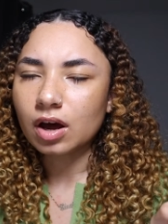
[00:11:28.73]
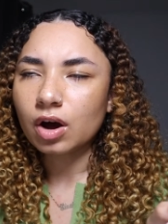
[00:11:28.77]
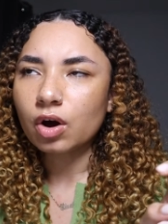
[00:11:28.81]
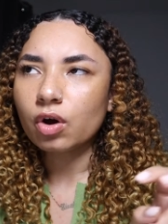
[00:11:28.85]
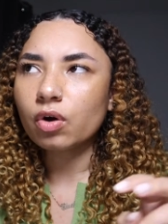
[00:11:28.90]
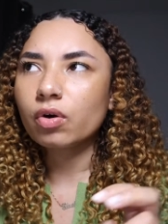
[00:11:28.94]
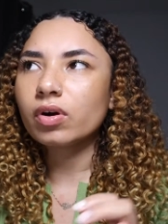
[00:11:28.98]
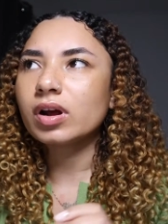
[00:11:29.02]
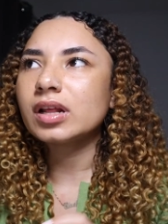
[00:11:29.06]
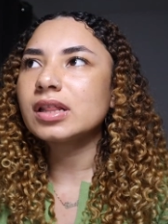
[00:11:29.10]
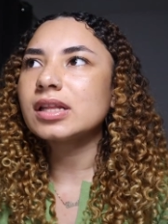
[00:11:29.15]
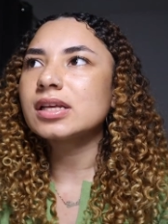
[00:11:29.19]

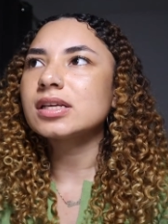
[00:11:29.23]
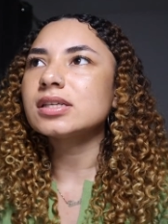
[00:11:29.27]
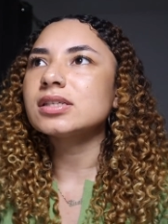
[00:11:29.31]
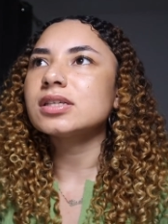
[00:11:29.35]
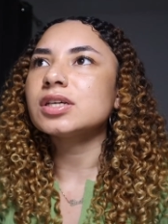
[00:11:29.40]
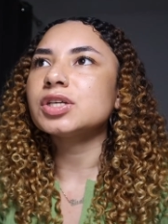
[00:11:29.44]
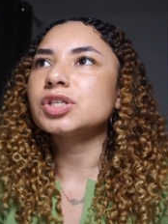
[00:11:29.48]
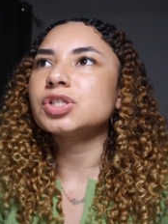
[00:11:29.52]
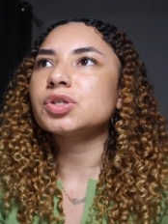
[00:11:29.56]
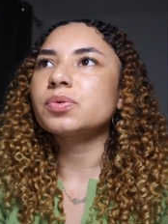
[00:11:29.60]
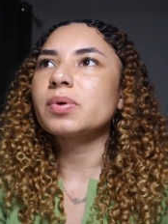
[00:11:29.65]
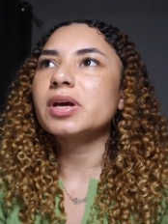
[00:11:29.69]
or in this
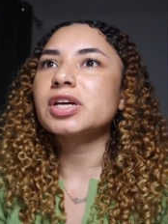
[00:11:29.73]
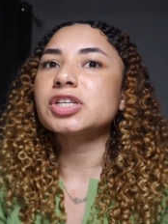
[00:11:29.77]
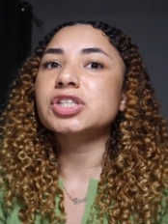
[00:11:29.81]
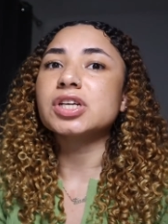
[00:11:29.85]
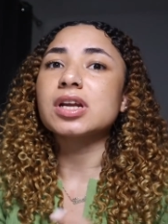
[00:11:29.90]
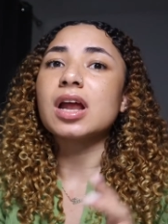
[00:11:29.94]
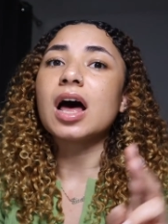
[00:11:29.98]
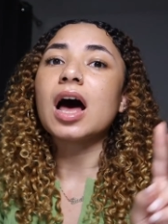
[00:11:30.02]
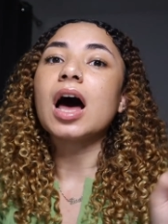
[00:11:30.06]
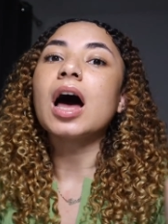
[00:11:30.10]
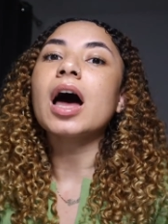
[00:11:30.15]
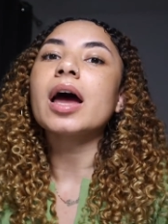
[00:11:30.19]

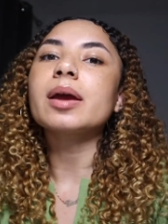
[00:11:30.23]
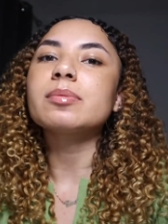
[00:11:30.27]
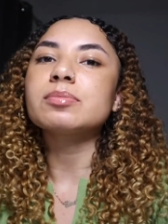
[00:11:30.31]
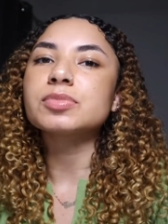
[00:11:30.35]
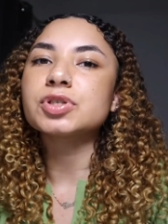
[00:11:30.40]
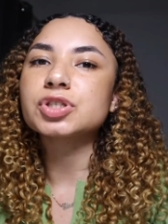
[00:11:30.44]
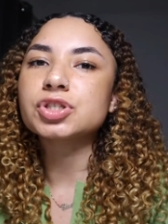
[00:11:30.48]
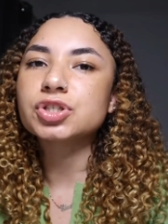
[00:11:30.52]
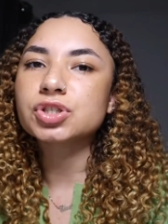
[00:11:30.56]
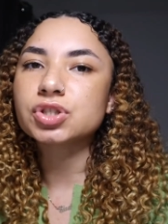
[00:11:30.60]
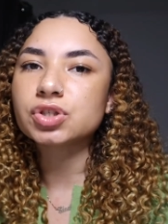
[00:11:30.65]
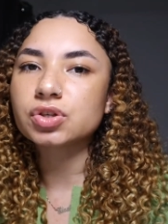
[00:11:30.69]
situation I'm
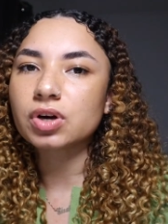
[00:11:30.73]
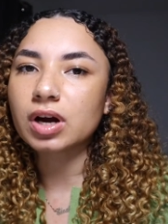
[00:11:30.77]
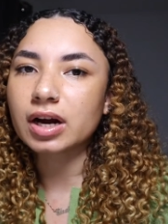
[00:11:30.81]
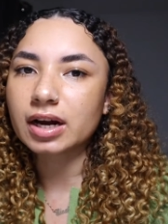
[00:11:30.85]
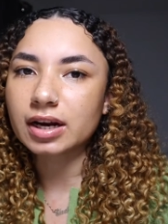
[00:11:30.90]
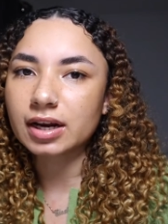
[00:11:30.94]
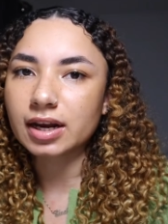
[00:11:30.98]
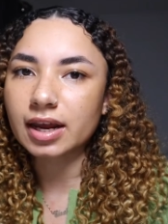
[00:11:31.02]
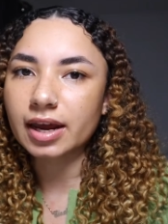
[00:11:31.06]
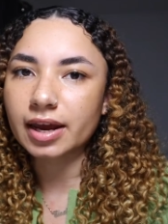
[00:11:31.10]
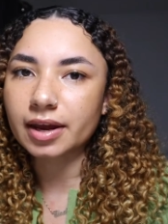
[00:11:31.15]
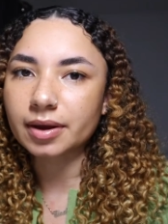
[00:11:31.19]

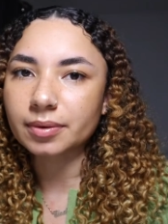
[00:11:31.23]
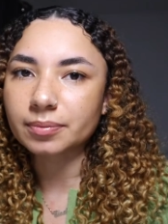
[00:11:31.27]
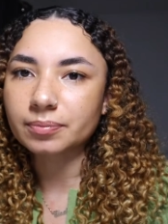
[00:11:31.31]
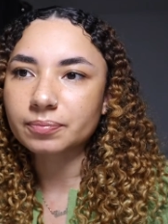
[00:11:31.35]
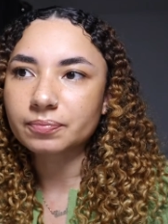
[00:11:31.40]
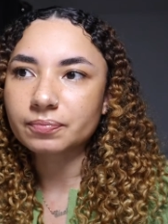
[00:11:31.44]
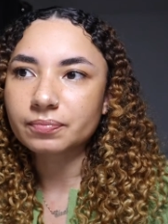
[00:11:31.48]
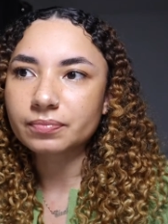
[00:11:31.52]
struggling.